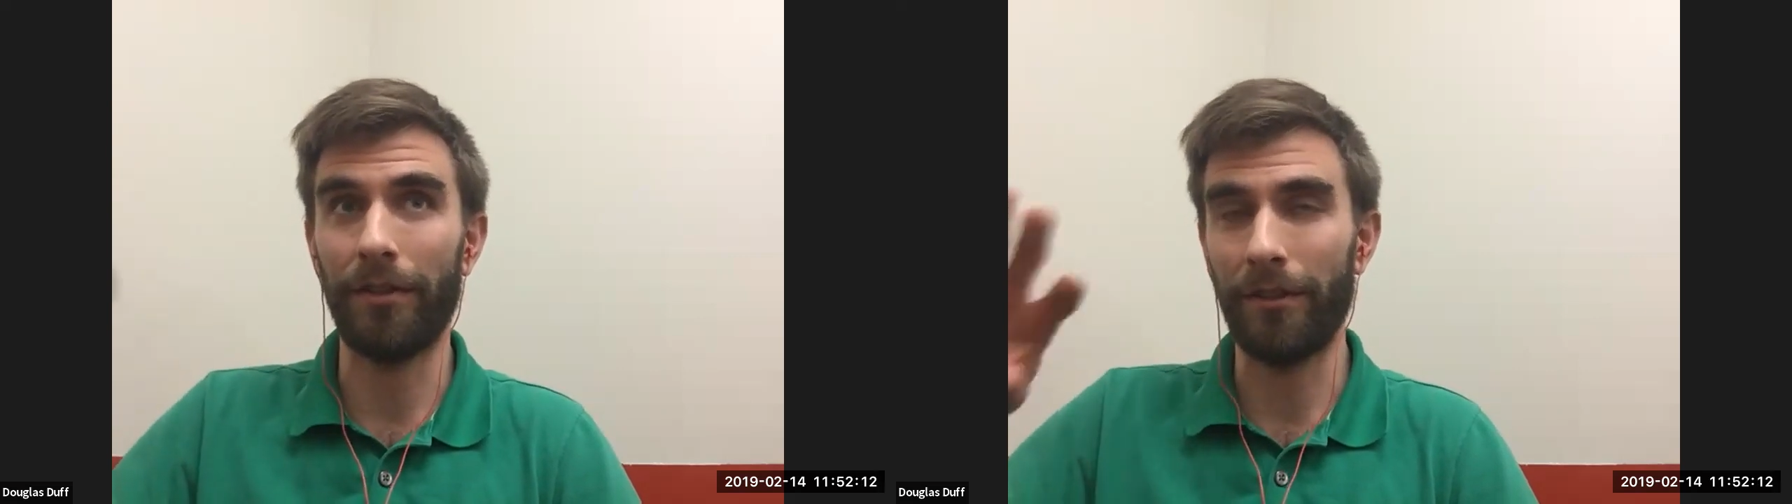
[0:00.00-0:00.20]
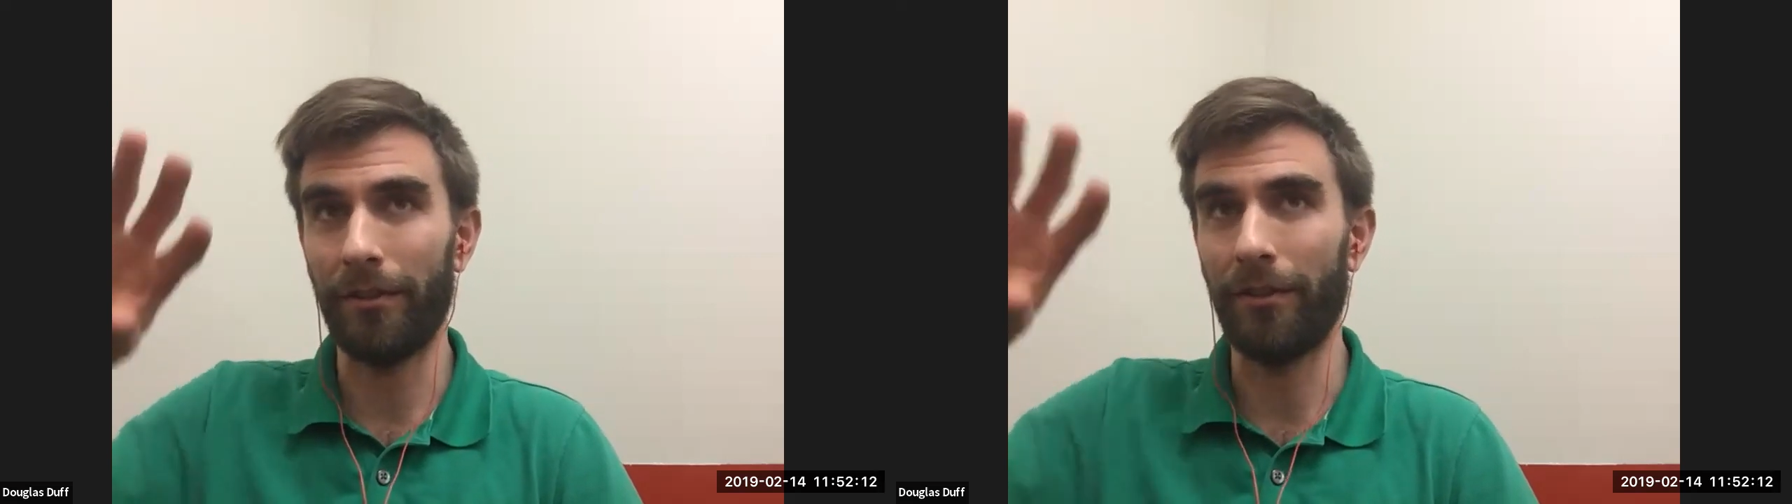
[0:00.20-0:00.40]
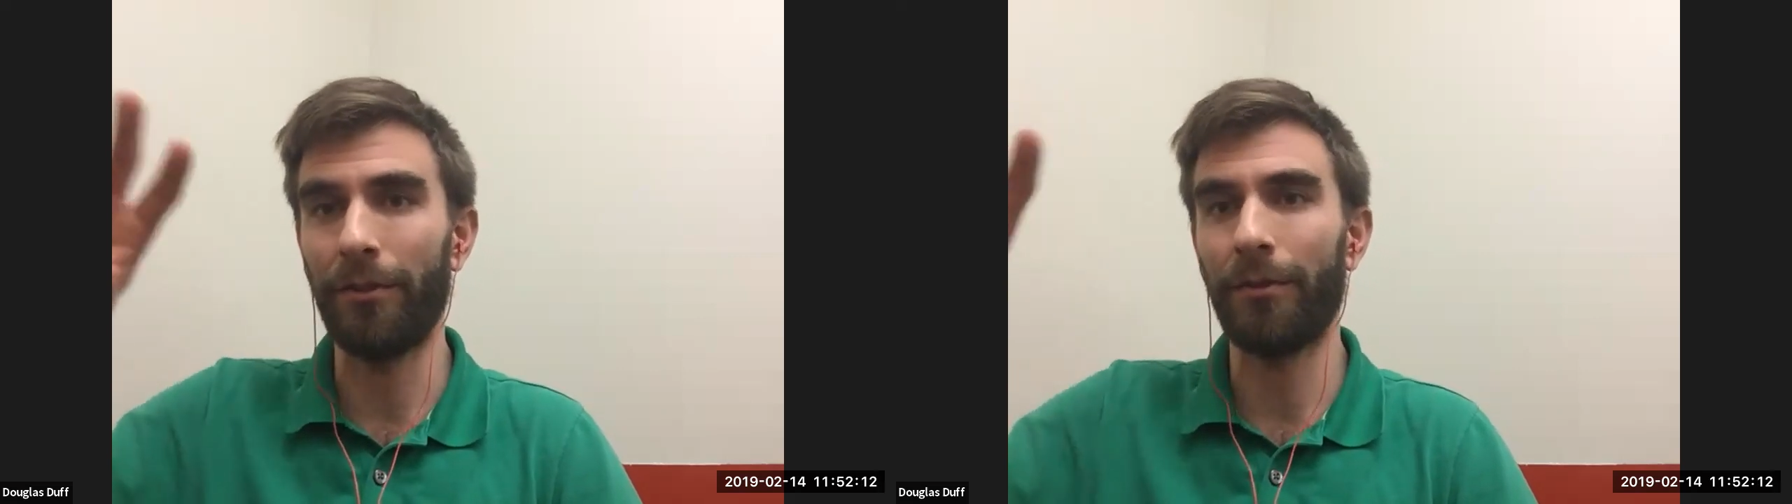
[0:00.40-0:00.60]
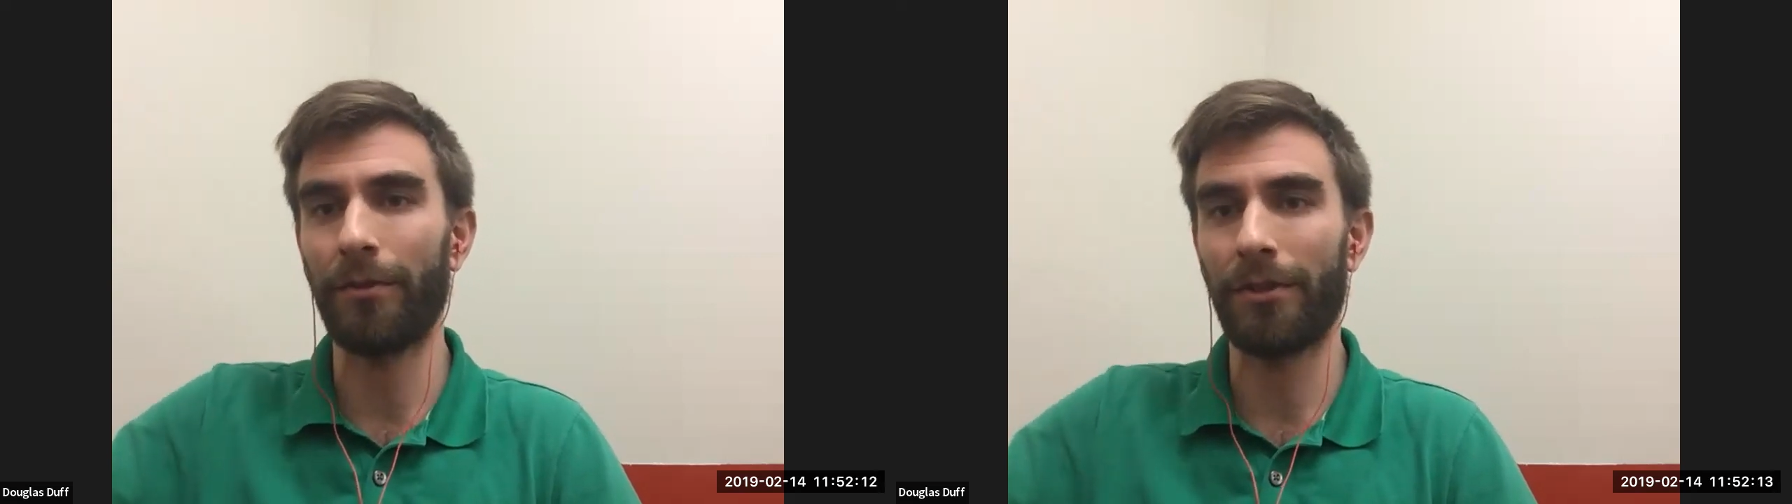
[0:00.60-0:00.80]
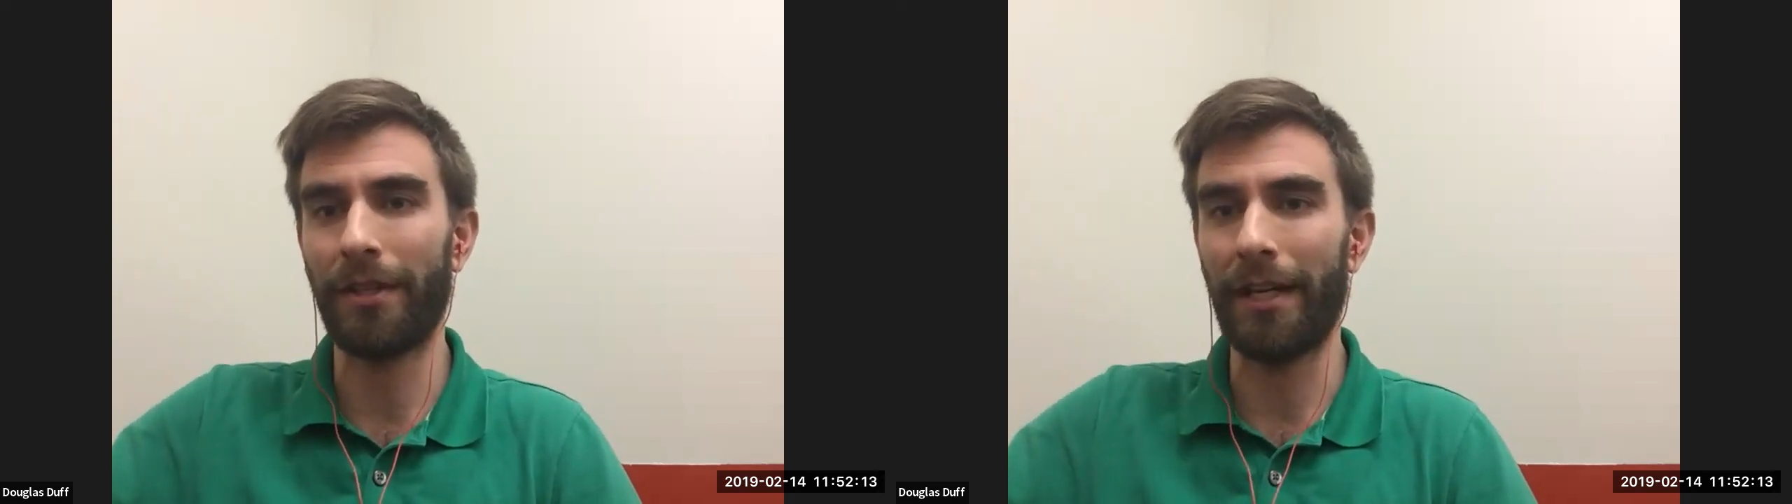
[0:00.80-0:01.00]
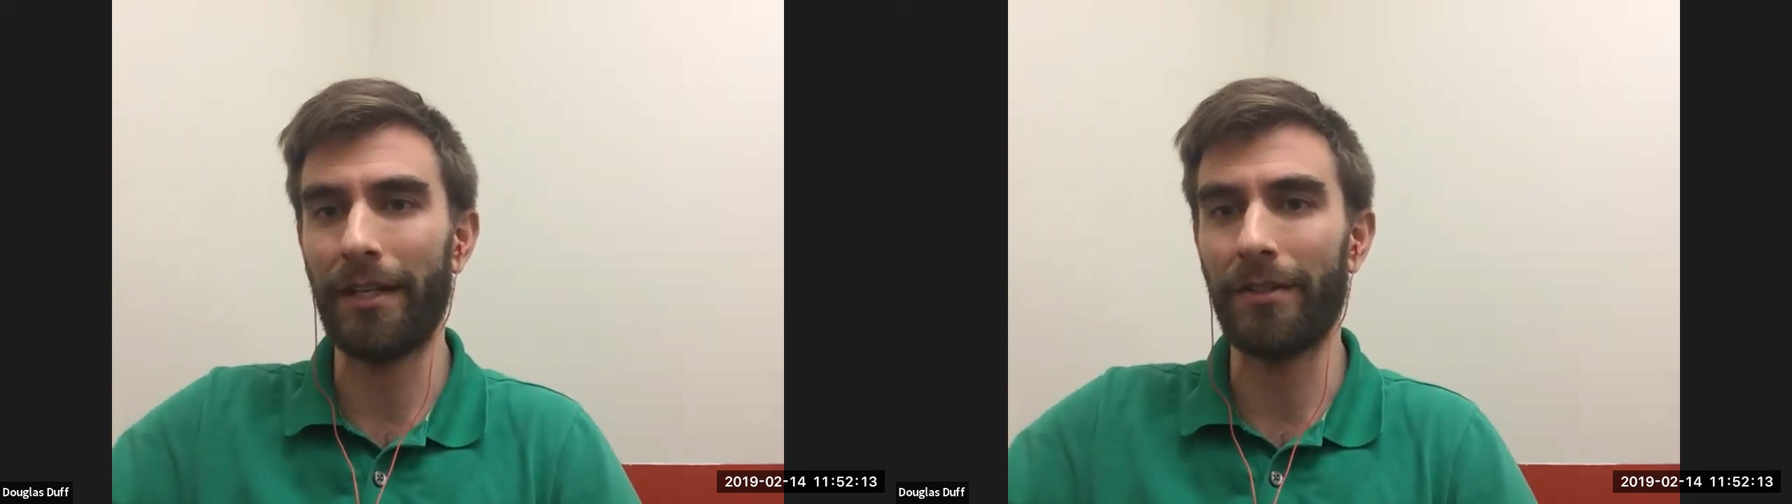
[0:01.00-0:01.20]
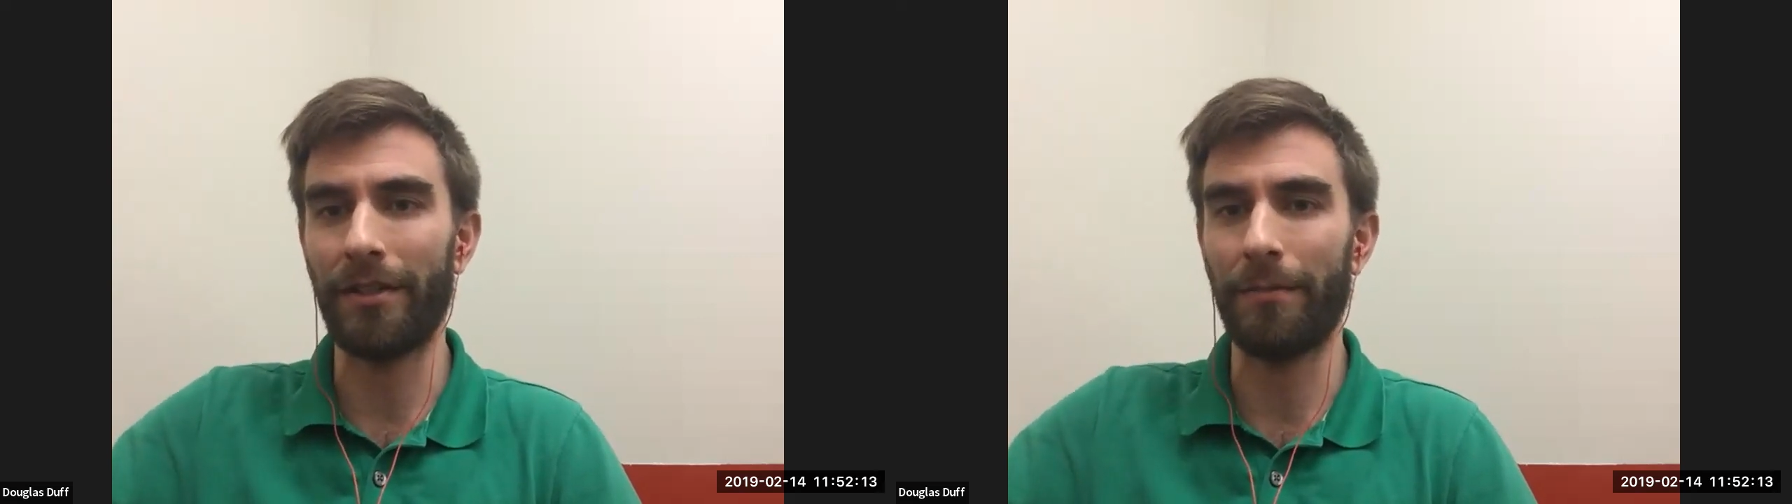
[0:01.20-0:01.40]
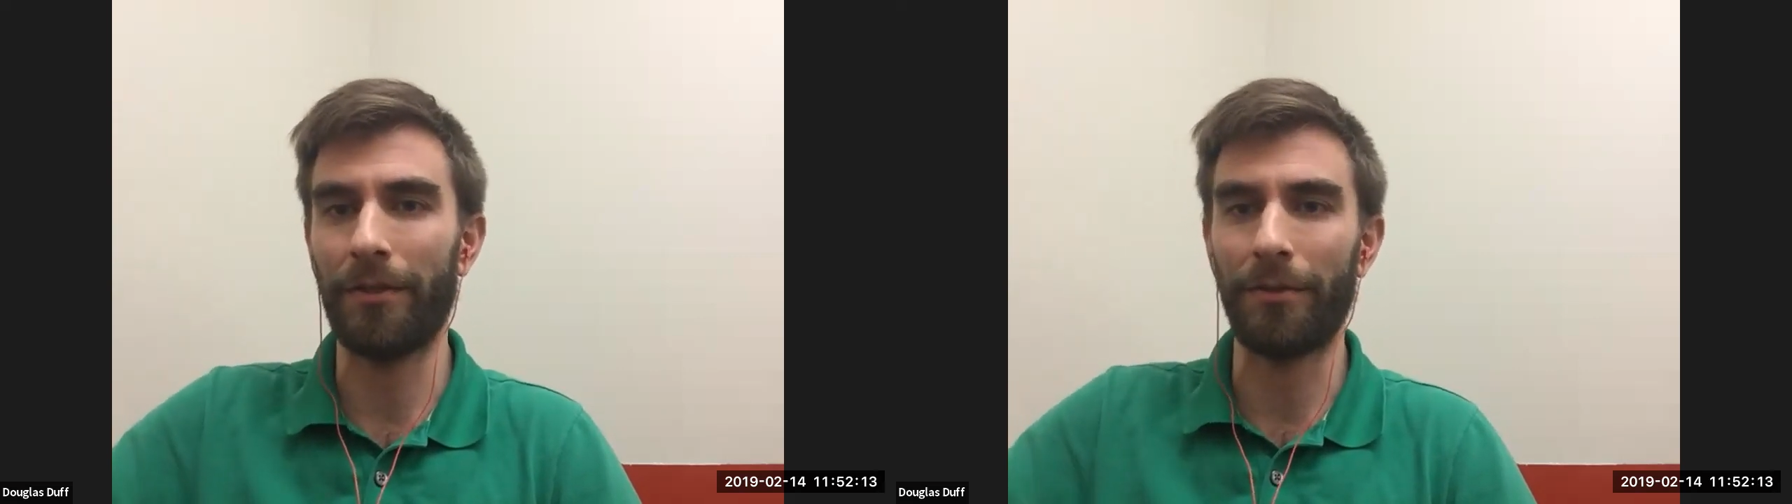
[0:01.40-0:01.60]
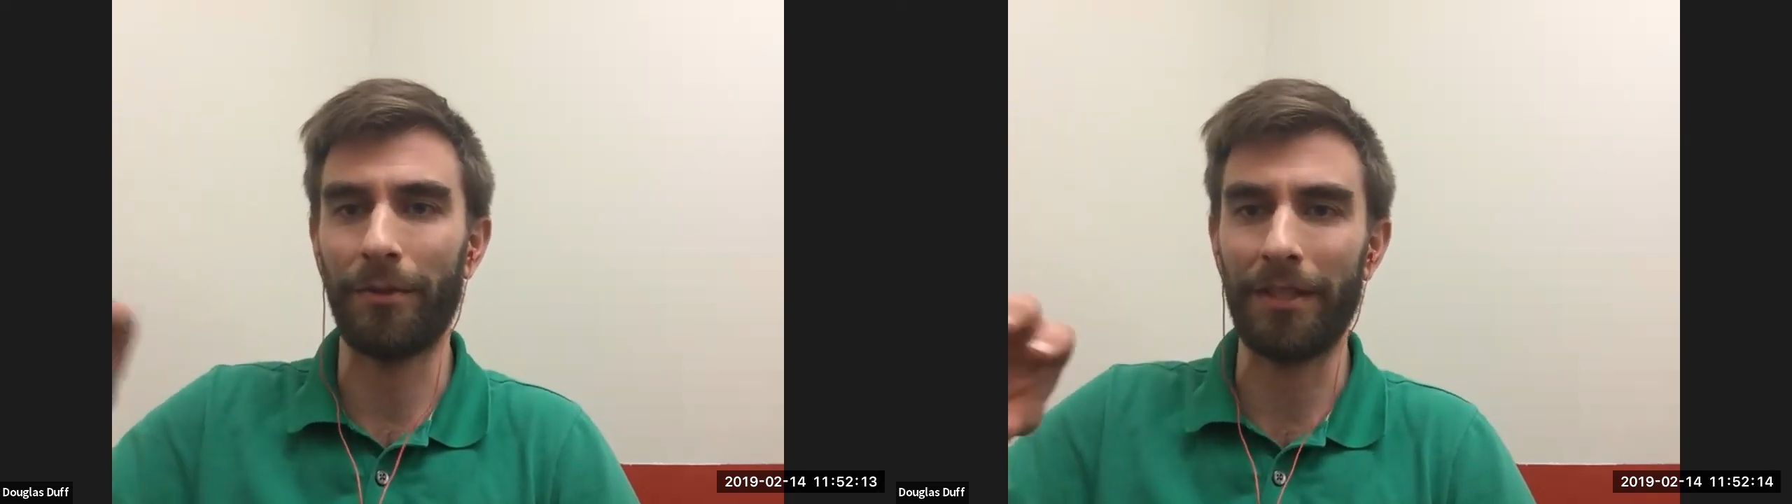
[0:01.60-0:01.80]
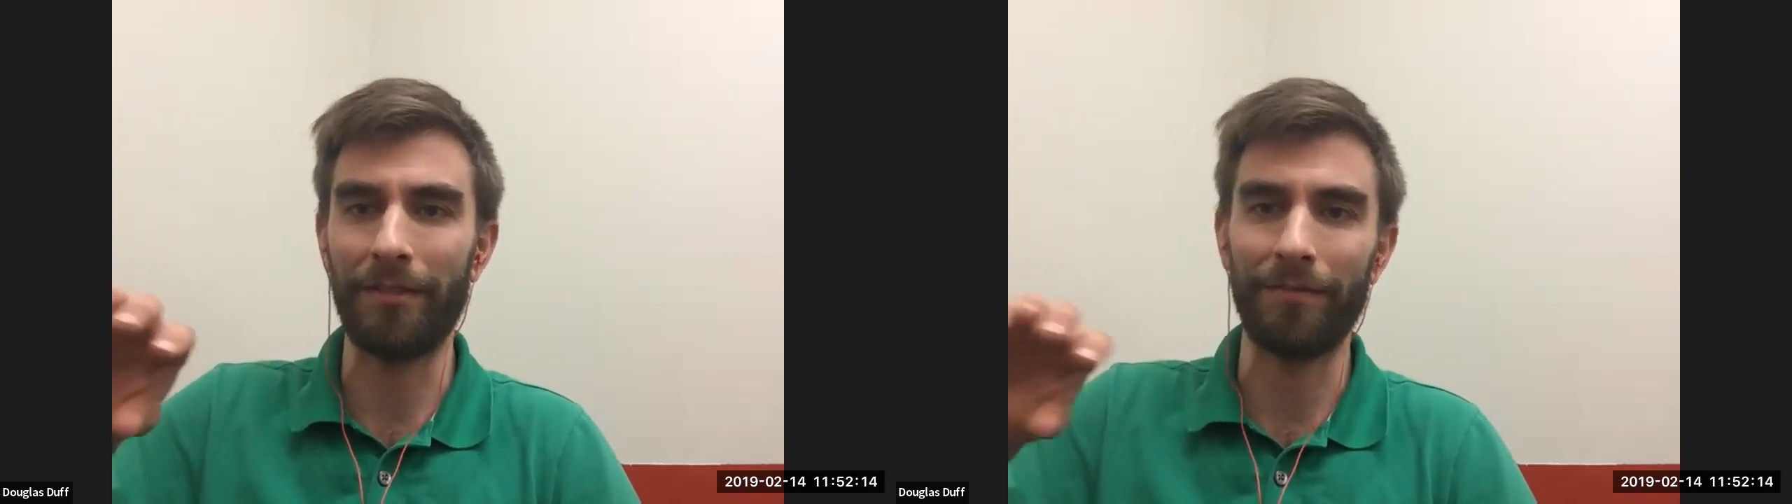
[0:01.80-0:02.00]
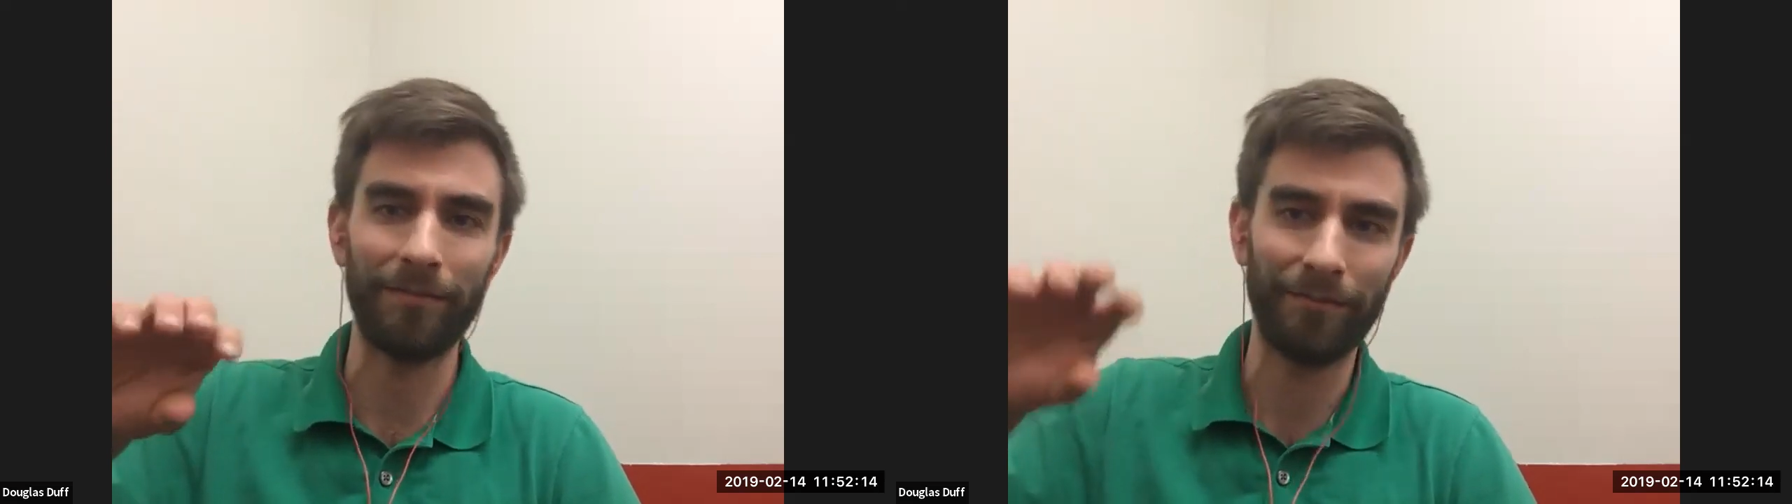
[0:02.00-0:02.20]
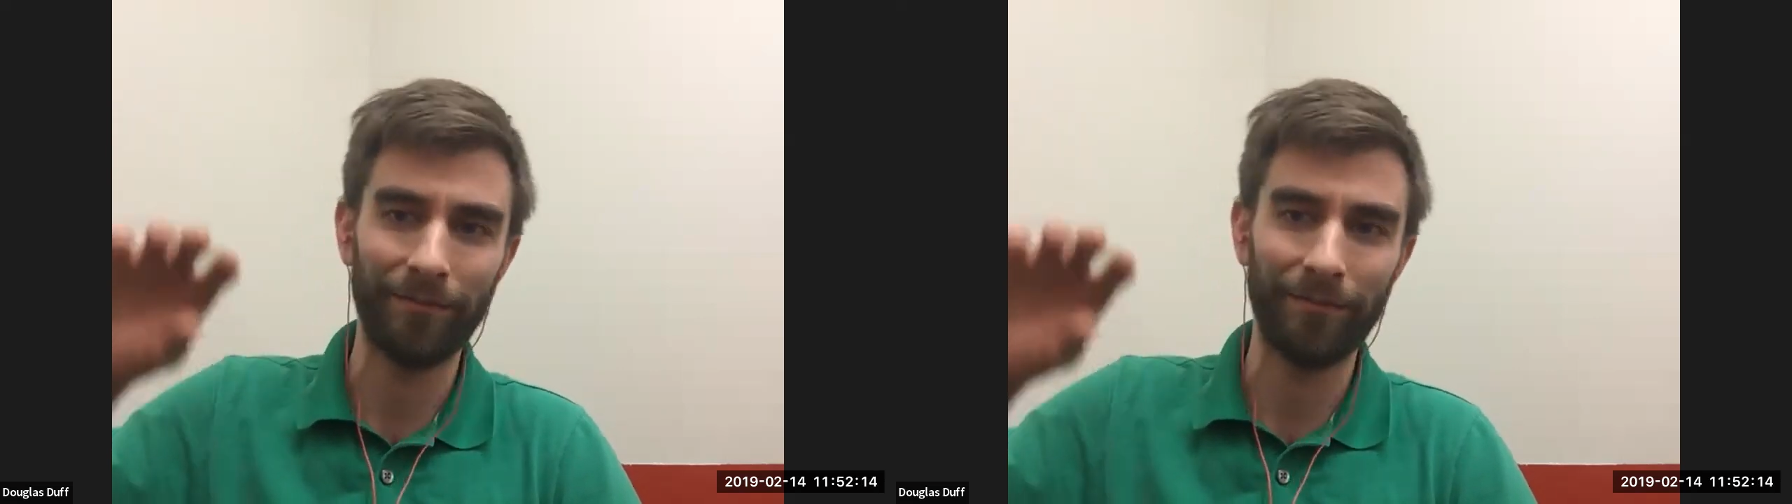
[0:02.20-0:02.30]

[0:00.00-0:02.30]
the new stage in between